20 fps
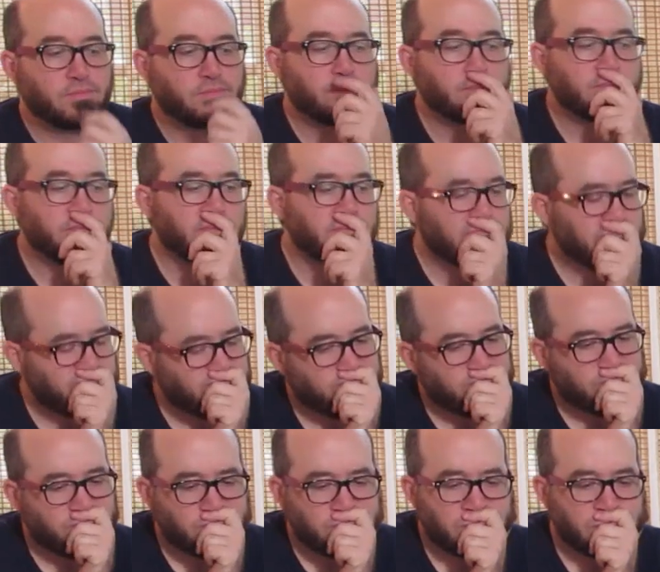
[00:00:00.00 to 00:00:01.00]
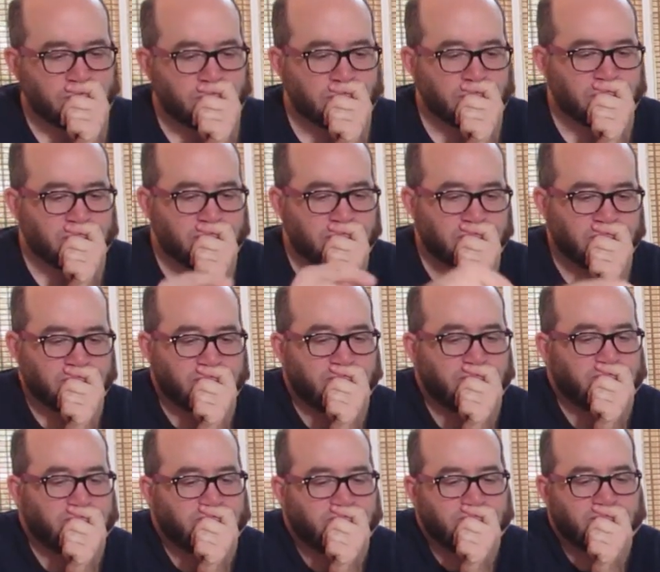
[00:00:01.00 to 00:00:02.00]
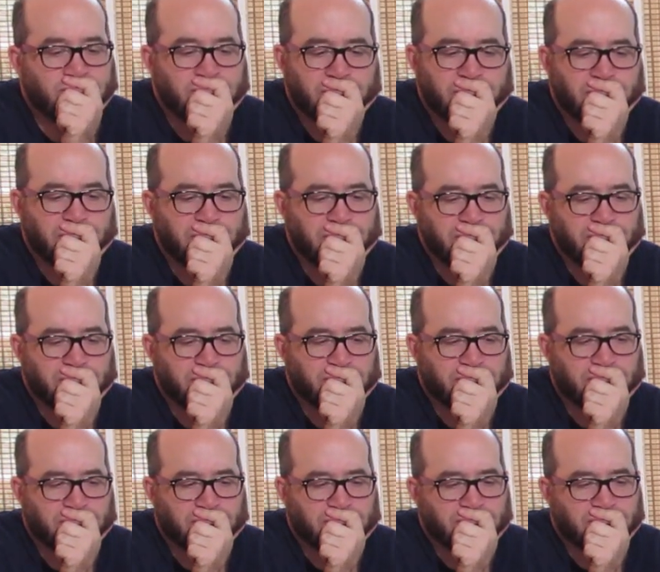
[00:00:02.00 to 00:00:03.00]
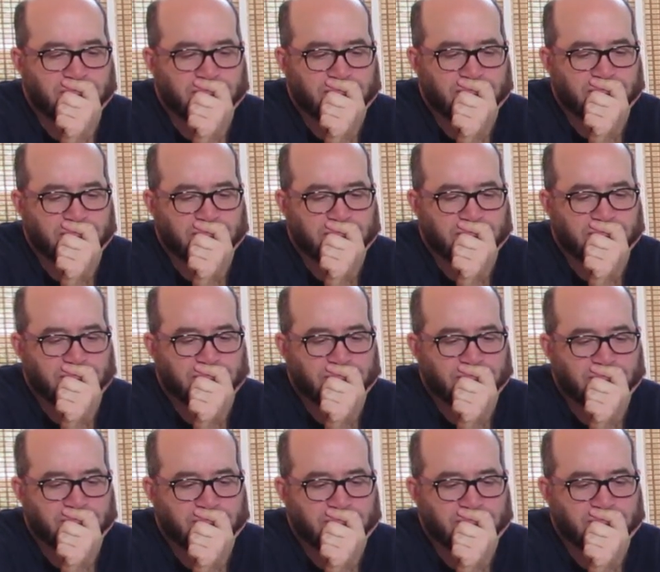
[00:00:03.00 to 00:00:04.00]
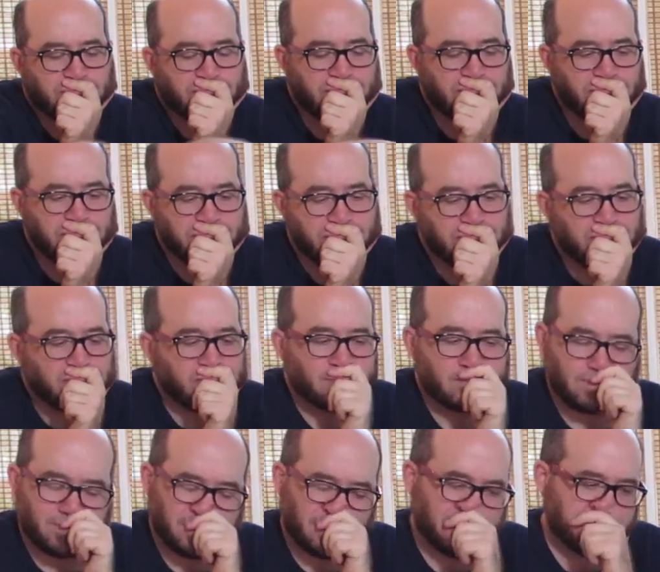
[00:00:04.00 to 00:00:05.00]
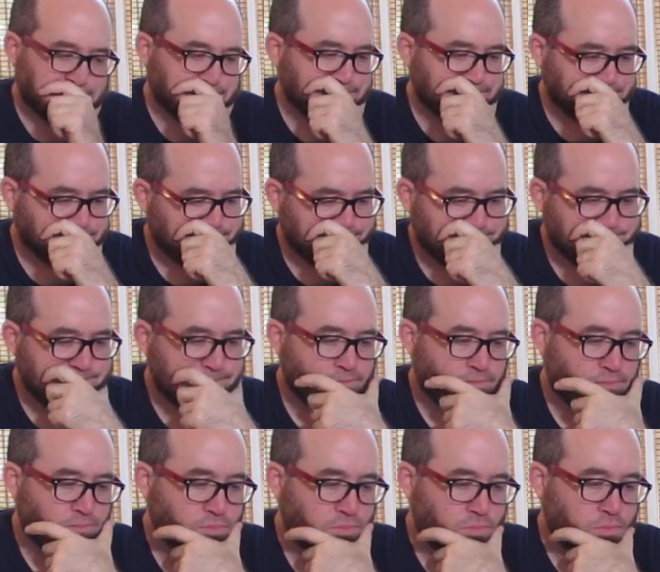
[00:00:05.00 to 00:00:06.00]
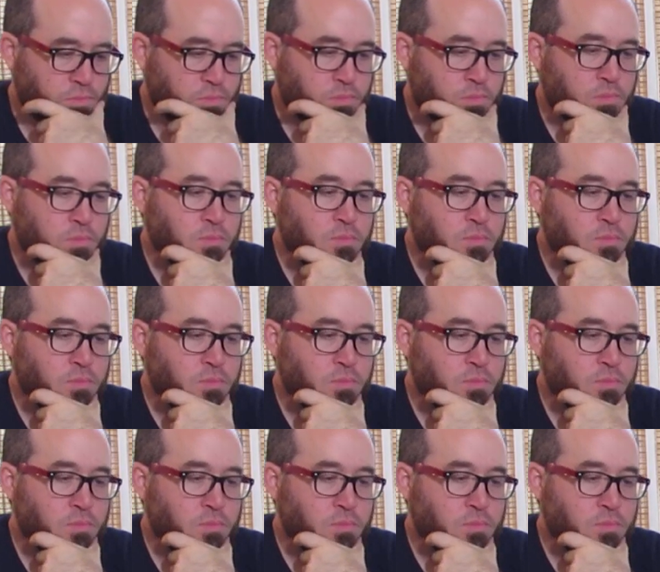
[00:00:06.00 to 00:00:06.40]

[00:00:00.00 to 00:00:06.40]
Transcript: (silent)